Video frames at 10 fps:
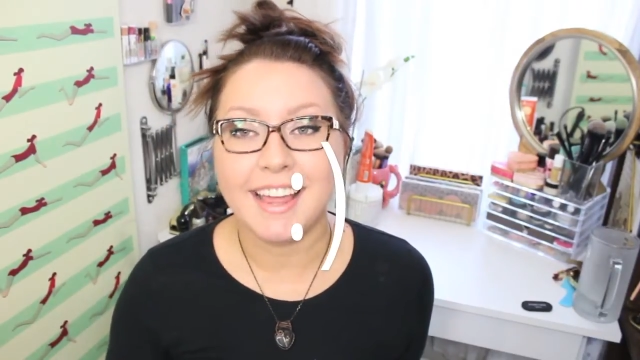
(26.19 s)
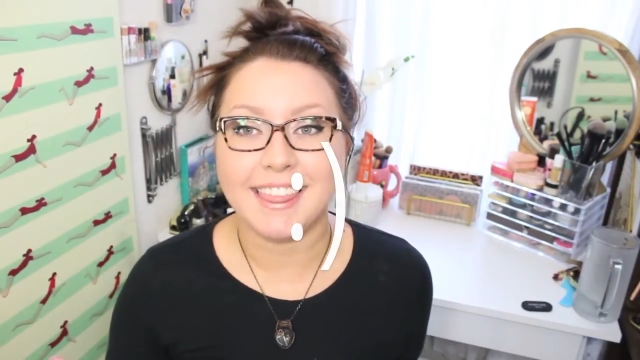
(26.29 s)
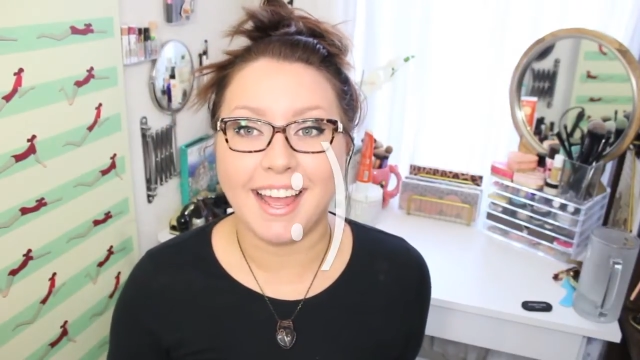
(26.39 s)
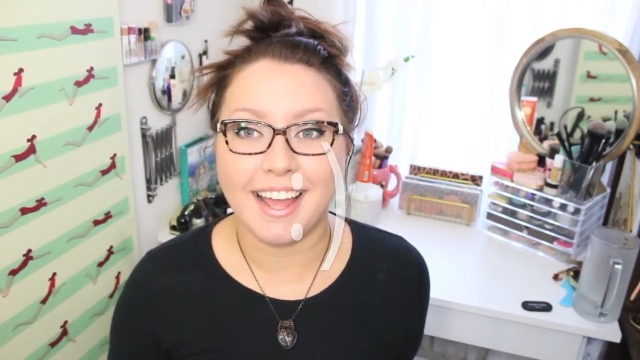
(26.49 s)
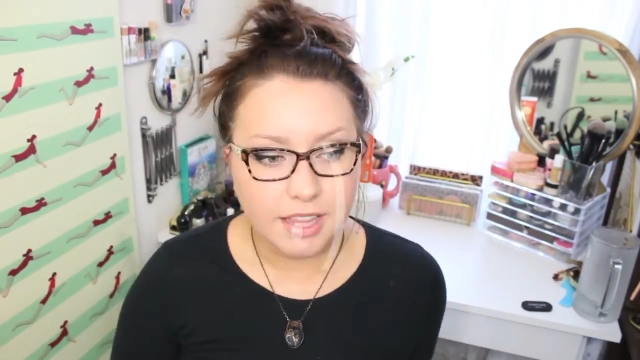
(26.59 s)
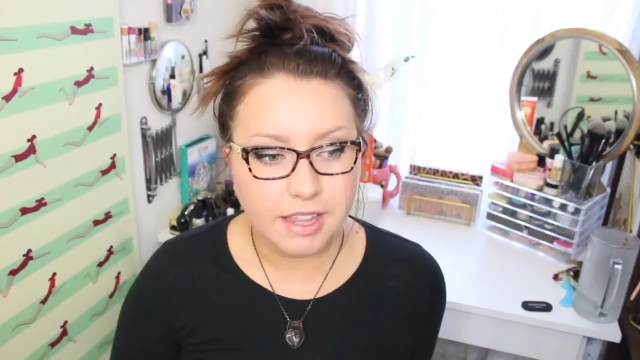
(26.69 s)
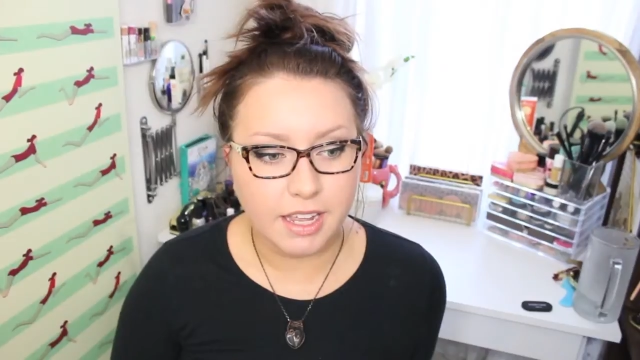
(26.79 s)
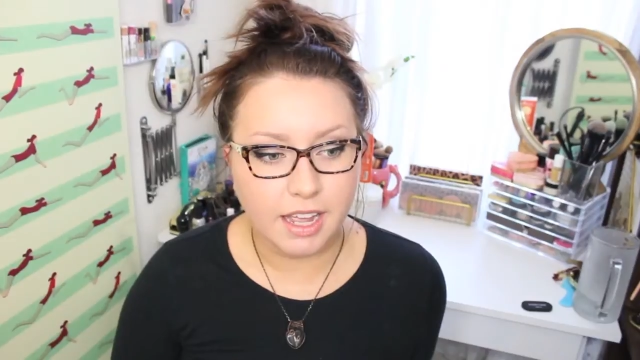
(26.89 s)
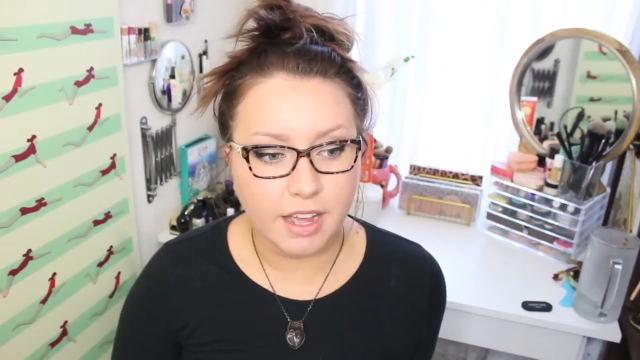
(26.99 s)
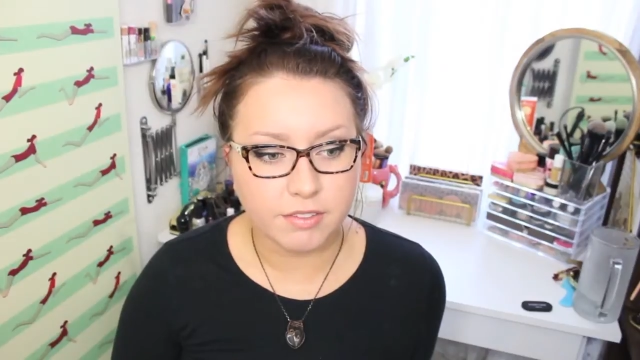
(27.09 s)
that
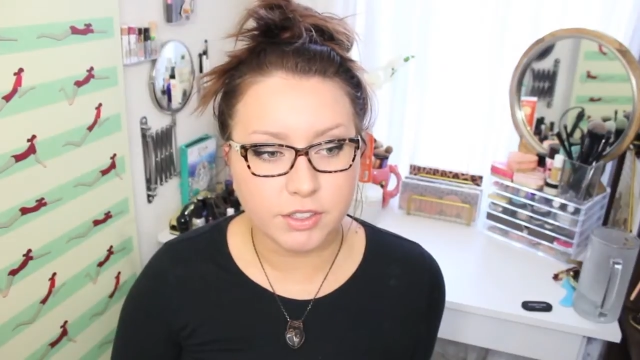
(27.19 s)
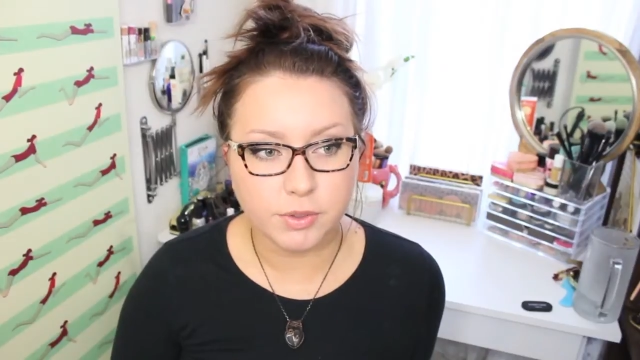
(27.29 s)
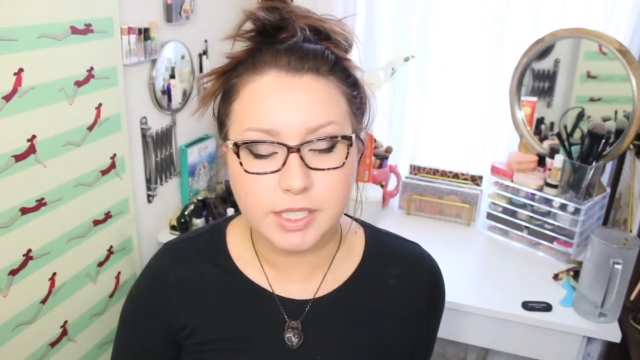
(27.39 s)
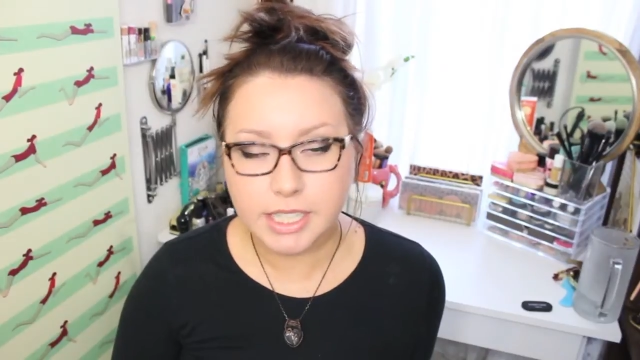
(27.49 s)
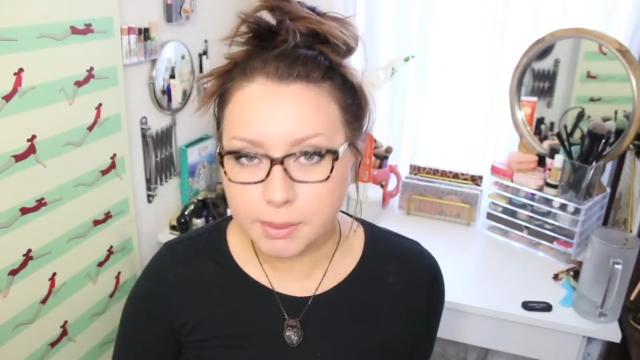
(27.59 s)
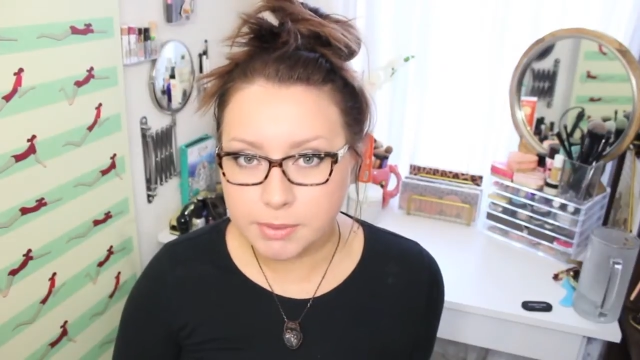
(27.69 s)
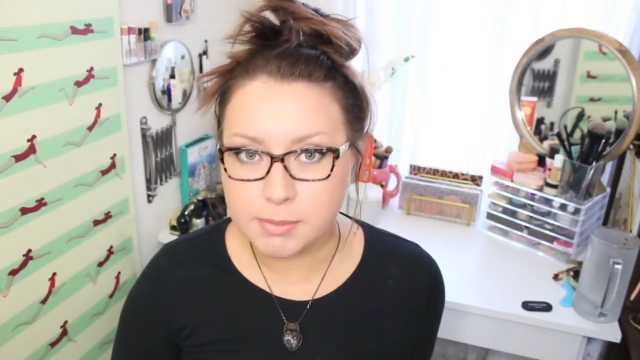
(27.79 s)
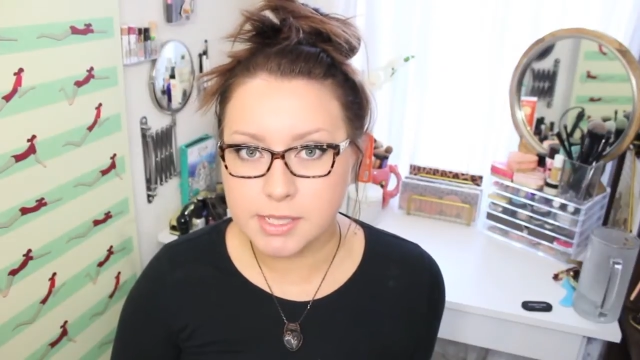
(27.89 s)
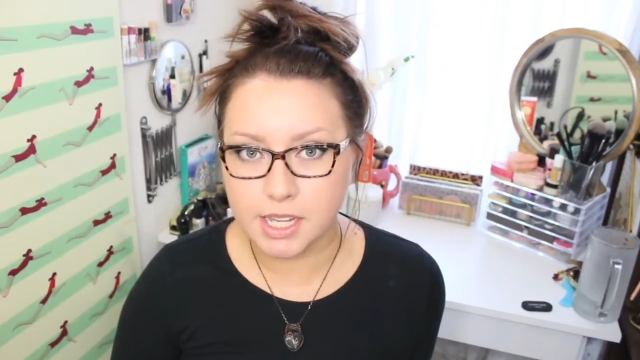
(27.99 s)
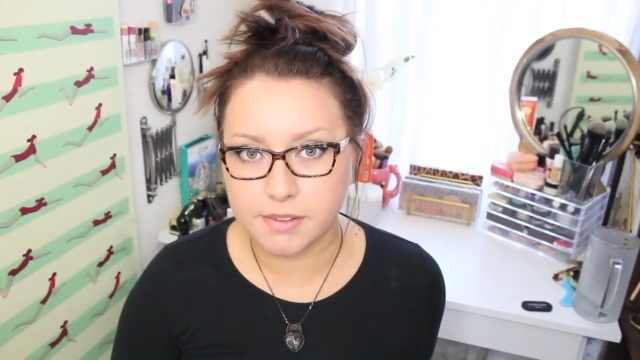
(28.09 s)
they have redeemed
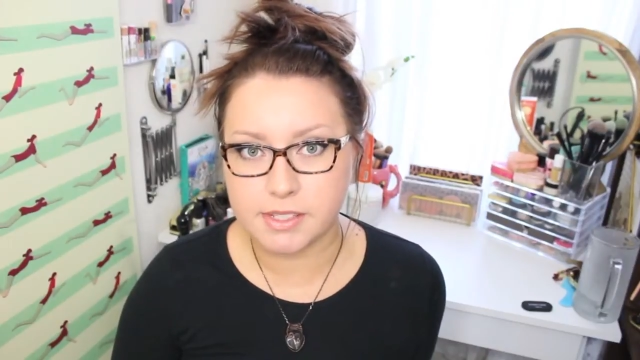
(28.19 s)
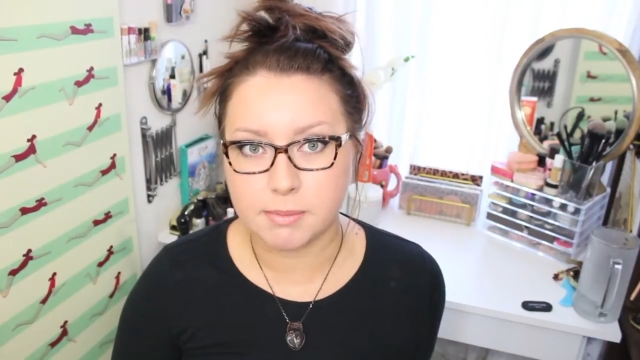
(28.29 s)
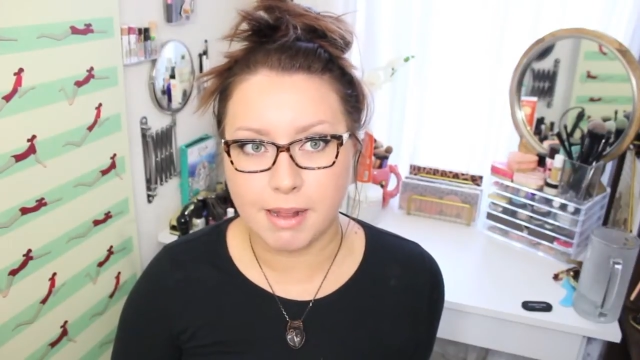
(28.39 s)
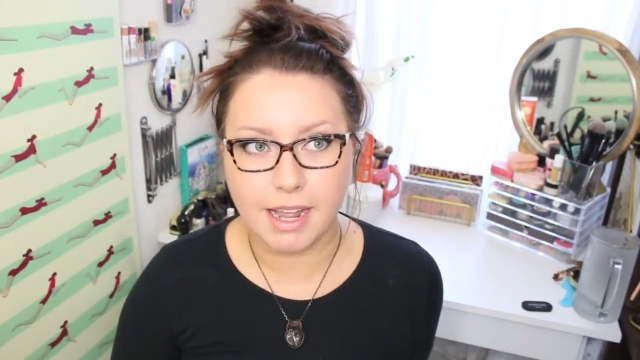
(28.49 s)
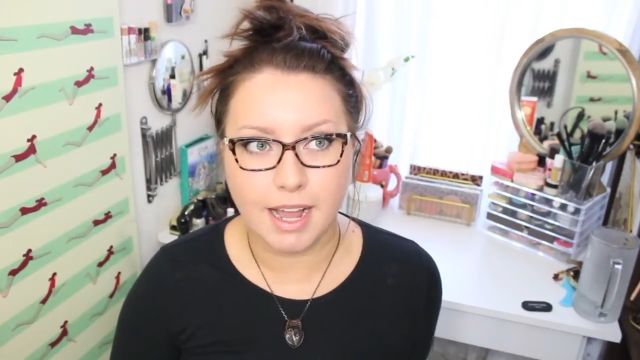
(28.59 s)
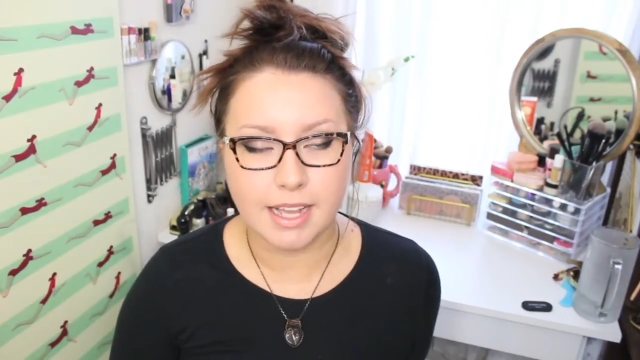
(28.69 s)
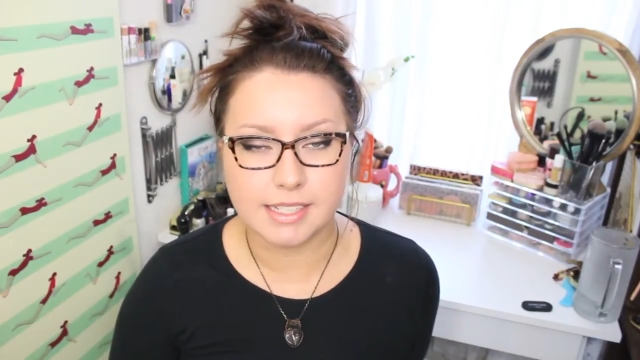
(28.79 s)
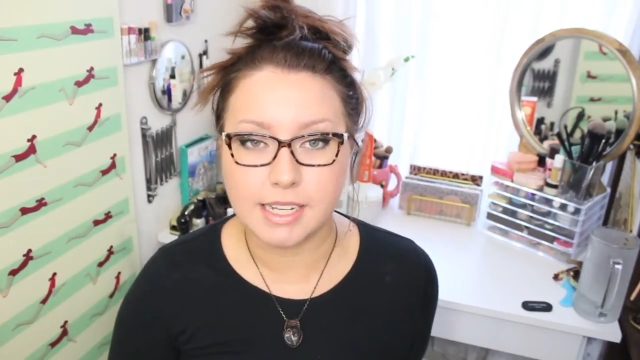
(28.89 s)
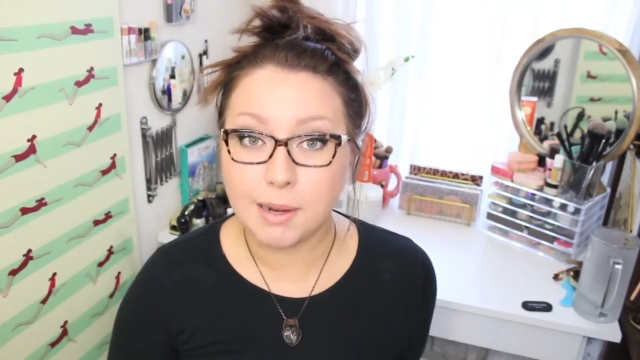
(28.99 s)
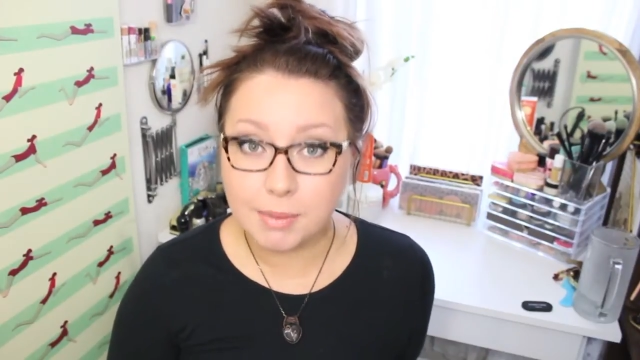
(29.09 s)
themselves in my
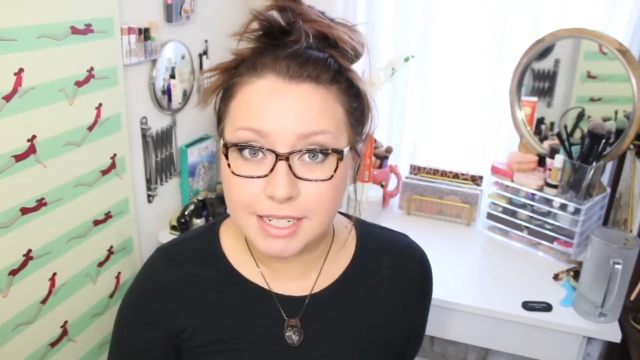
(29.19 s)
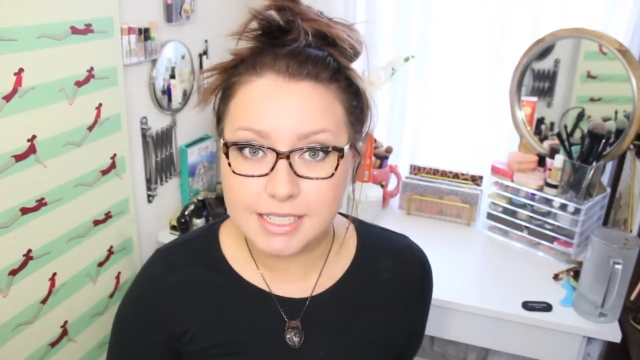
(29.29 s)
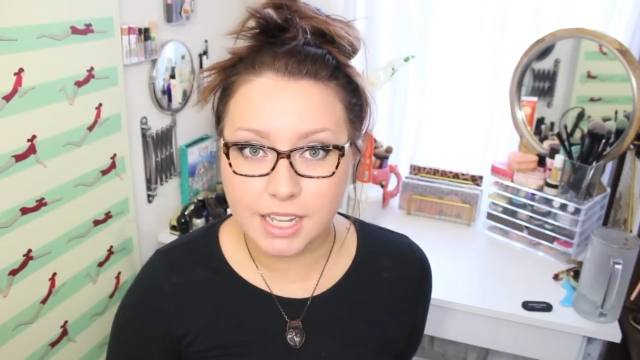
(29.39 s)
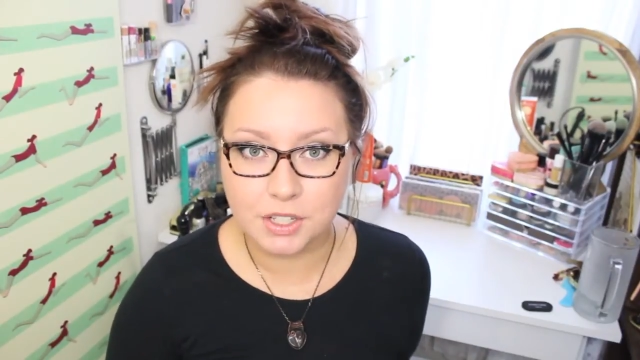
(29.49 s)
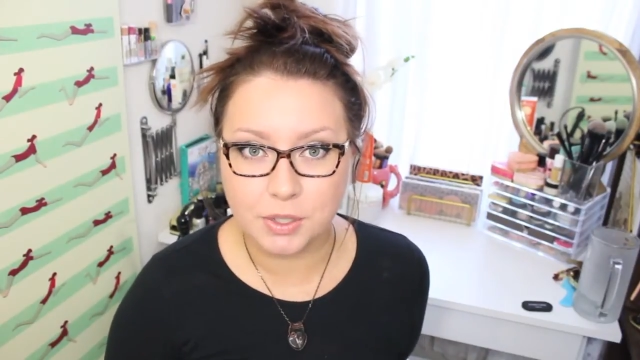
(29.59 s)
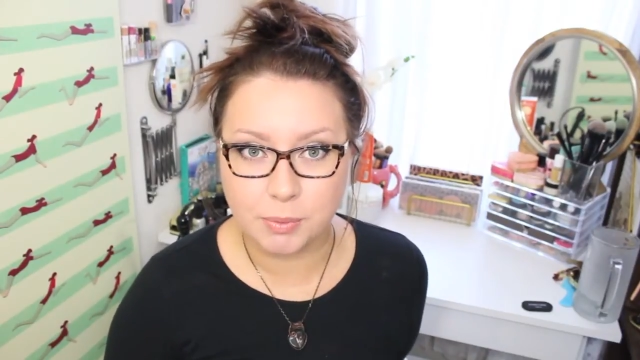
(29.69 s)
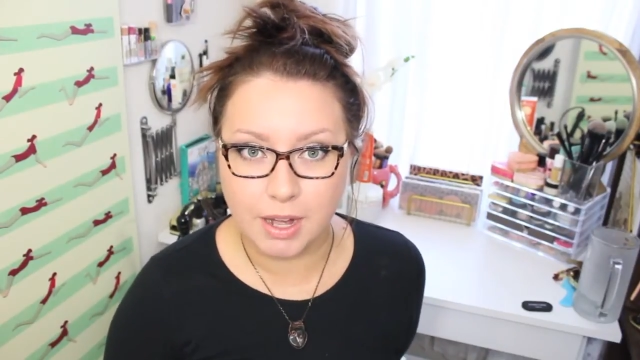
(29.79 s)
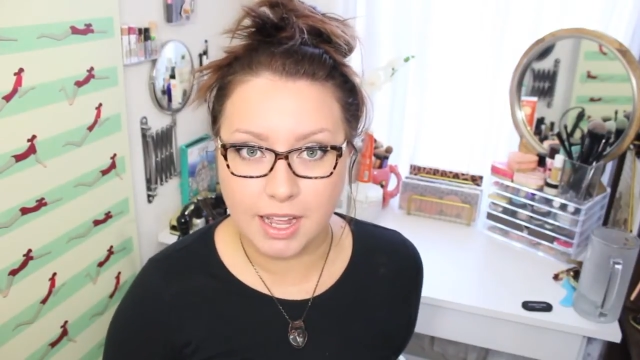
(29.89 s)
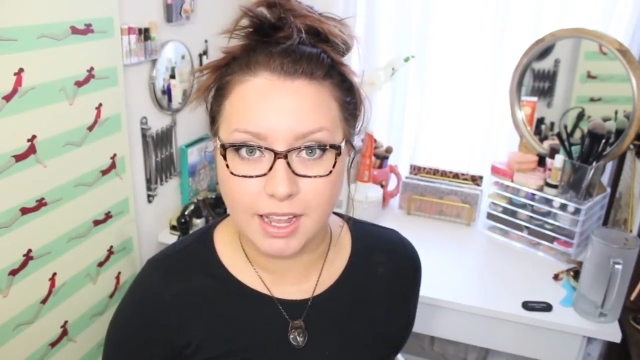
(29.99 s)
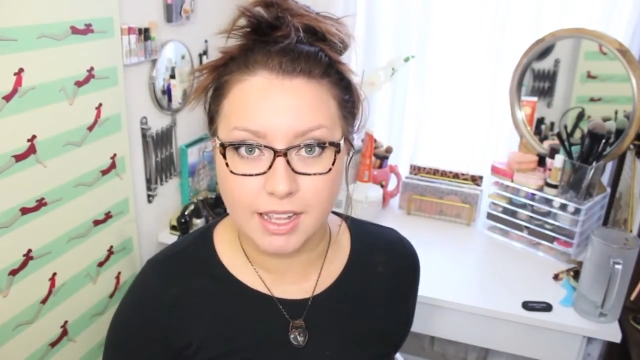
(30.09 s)
eyes, and I'm going to tell you
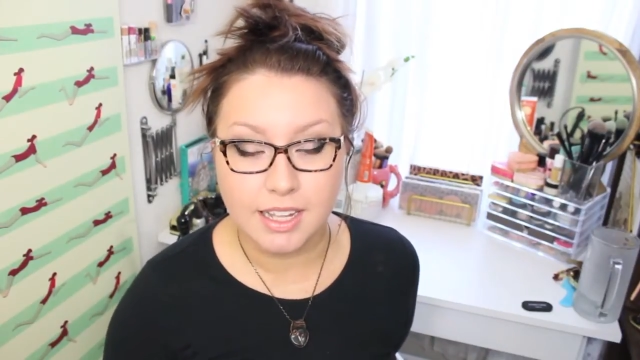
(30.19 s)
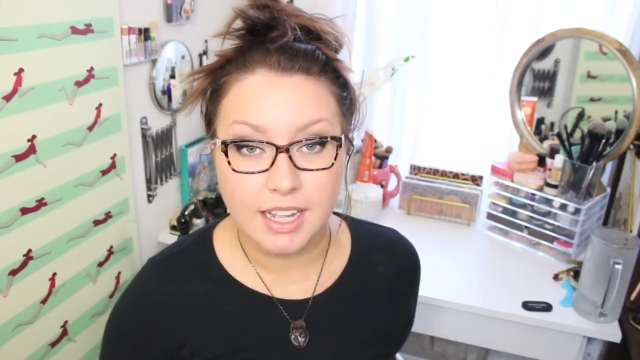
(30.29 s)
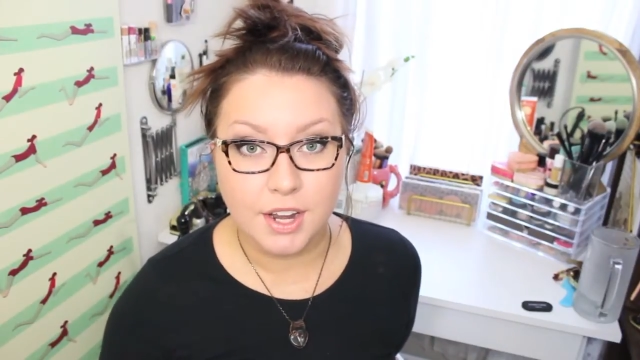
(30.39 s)
why